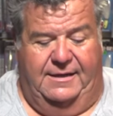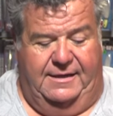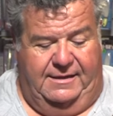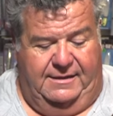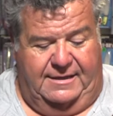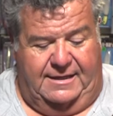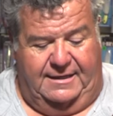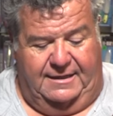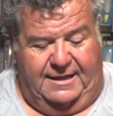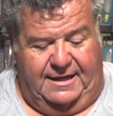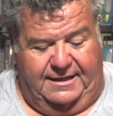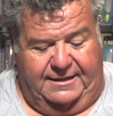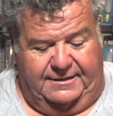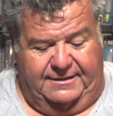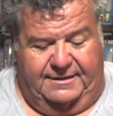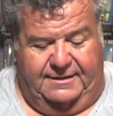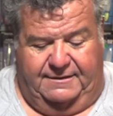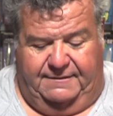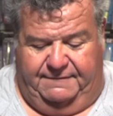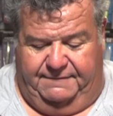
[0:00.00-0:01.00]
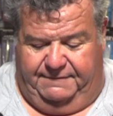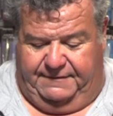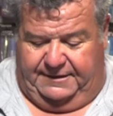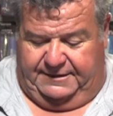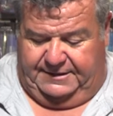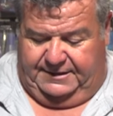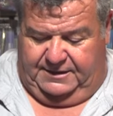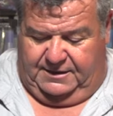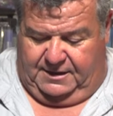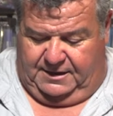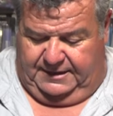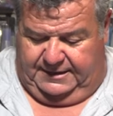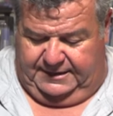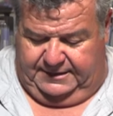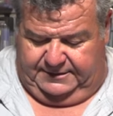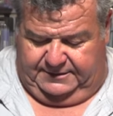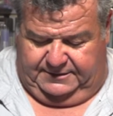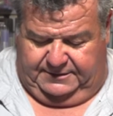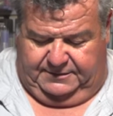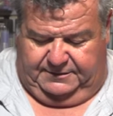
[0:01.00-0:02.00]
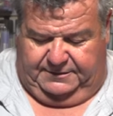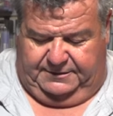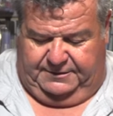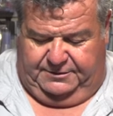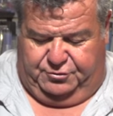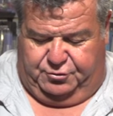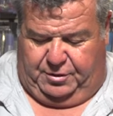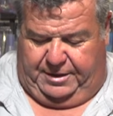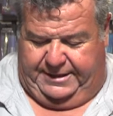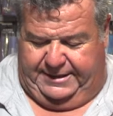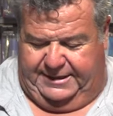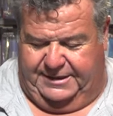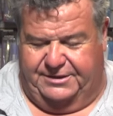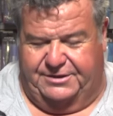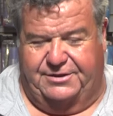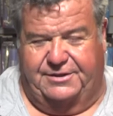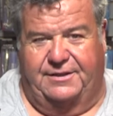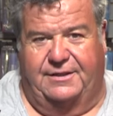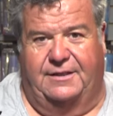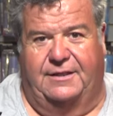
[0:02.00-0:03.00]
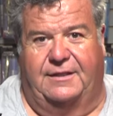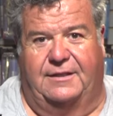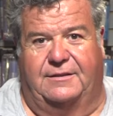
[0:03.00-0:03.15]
And I like the venting on it, so drainage.